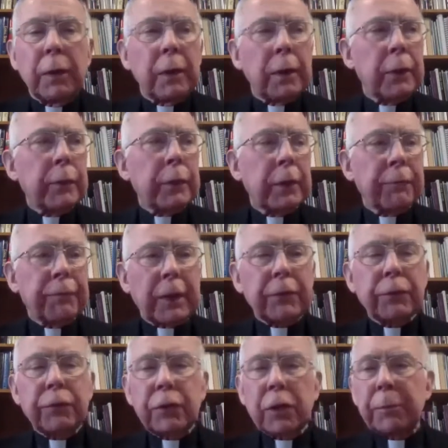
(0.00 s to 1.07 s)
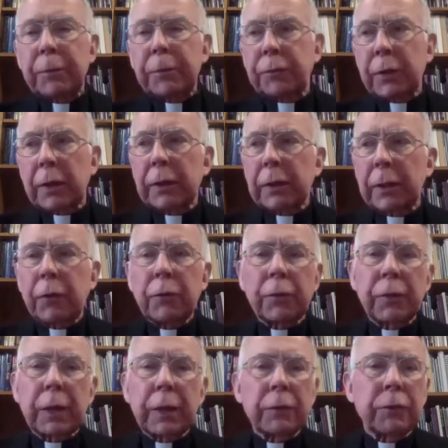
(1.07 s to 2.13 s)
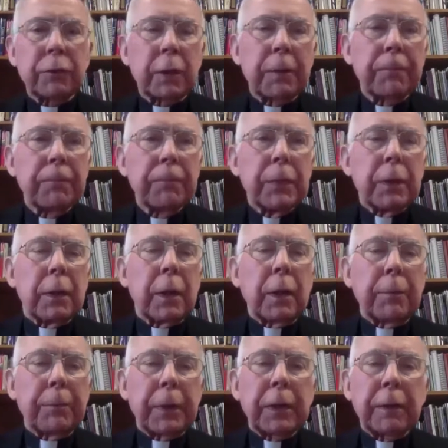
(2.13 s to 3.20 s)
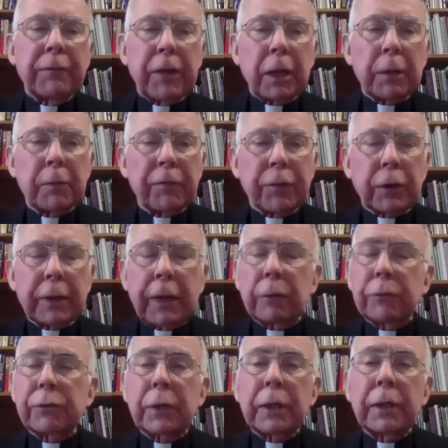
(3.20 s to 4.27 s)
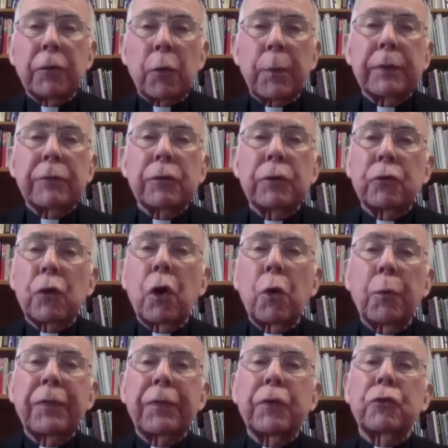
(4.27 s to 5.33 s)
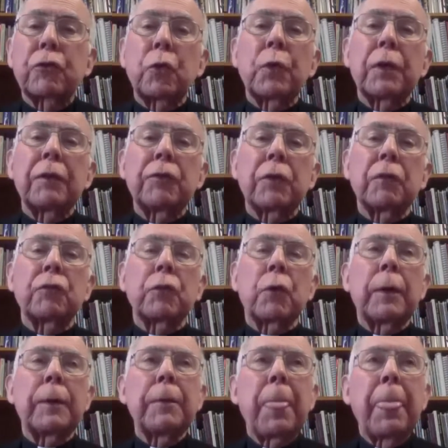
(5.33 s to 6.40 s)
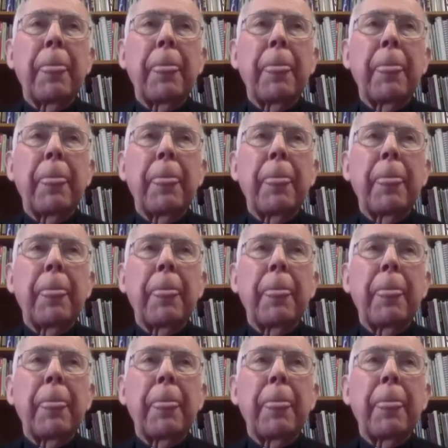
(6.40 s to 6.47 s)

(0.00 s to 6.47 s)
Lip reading: hearing confessions in the basilica and other things, being available for counseling in the residence hall with the students and so on.